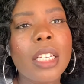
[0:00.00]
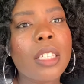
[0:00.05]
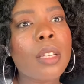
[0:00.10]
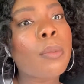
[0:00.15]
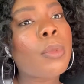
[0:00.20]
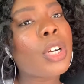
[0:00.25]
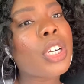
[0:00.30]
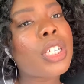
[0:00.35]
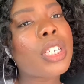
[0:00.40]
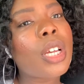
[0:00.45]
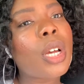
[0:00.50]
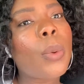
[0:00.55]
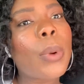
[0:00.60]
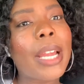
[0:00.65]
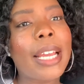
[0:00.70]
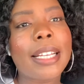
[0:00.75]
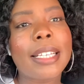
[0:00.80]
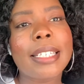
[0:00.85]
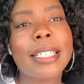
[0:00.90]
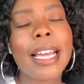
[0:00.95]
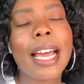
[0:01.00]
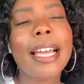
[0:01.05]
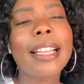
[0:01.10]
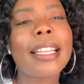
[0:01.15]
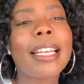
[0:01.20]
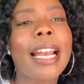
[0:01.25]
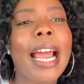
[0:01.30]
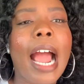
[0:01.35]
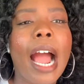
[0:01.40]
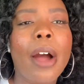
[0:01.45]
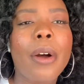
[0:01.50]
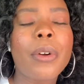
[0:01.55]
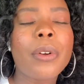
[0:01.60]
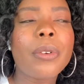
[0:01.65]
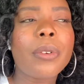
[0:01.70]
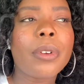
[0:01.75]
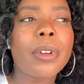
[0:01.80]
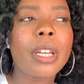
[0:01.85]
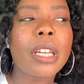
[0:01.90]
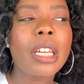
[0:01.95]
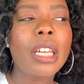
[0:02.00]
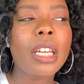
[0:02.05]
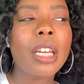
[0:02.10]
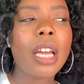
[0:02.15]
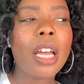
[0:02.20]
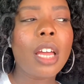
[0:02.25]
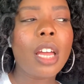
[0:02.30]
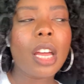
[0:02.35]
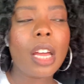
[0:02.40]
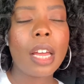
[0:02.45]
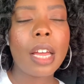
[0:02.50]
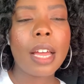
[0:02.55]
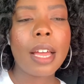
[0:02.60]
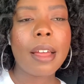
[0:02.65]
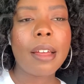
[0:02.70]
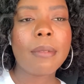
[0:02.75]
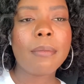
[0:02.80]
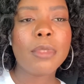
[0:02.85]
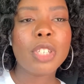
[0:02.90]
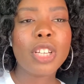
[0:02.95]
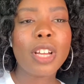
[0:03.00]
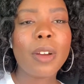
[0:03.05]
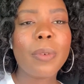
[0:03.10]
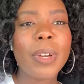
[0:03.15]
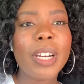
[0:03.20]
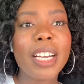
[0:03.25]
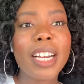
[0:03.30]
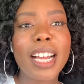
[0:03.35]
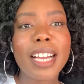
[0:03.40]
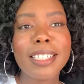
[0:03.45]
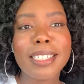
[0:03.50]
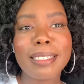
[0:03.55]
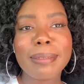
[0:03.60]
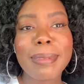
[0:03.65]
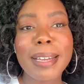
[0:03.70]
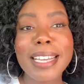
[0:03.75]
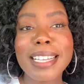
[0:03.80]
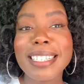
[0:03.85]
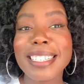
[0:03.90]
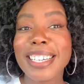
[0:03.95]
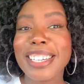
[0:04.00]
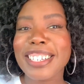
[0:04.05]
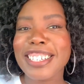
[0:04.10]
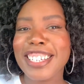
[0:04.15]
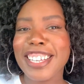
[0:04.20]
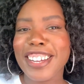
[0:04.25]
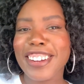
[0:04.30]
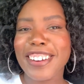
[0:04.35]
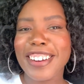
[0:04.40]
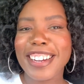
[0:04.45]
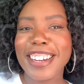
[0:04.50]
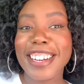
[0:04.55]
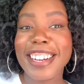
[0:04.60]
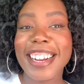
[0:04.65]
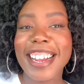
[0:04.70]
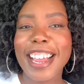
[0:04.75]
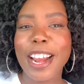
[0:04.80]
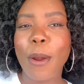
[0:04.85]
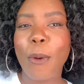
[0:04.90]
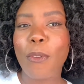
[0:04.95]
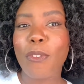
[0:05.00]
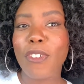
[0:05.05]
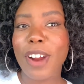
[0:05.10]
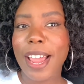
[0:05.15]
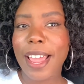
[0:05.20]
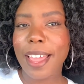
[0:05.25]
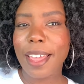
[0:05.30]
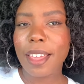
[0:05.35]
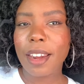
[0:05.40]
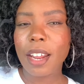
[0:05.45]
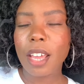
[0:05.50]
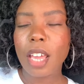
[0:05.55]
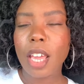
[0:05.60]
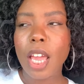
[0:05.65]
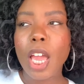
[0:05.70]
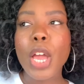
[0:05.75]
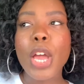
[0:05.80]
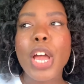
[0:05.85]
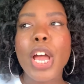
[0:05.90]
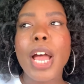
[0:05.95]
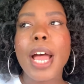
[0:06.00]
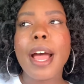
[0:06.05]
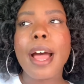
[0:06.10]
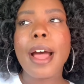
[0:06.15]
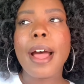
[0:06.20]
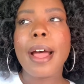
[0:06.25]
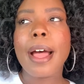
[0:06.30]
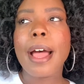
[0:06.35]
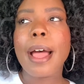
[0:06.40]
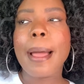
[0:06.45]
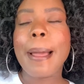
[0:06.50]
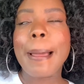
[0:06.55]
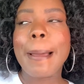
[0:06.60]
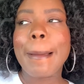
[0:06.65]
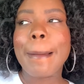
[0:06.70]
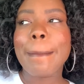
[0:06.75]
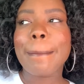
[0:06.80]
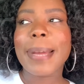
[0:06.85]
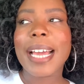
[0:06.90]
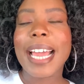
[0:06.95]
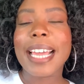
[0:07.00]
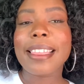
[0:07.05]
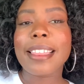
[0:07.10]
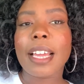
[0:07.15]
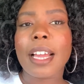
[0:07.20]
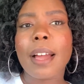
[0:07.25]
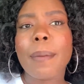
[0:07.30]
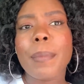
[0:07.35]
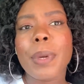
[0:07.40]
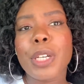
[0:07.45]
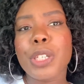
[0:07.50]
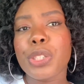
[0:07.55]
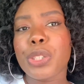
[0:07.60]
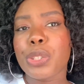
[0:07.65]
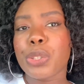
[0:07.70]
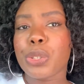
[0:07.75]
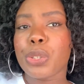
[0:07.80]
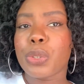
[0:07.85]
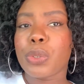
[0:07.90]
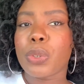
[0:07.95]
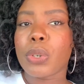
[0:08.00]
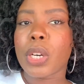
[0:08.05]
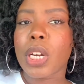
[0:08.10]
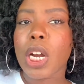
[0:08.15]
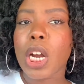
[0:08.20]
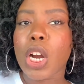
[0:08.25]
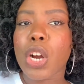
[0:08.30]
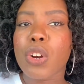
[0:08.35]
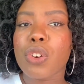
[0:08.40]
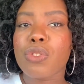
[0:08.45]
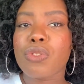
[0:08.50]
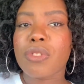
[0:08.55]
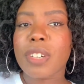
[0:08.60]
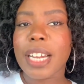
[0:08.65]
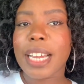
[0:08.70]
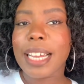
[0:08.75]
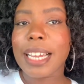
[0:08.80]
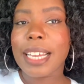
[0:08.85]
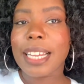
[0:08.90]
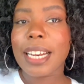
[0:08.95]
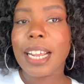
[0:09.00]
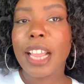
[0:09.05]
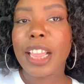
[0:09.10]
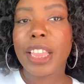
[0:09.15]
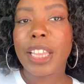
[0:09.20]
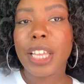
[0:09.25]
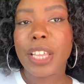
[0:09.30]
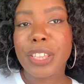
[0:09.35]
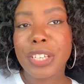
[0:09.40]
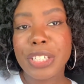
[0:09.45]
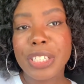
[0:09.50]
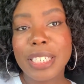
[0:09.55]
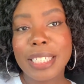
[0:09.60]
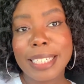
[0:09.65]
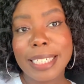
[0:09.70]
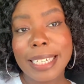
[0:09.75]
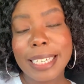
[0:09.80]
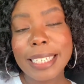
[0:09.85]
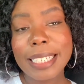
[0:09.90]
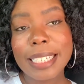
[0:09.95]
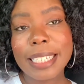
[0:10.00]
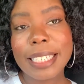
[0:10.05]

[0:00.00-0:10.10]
more so inside than out. So I want to customize the interior in red. I think I'm gonna do red leather seats,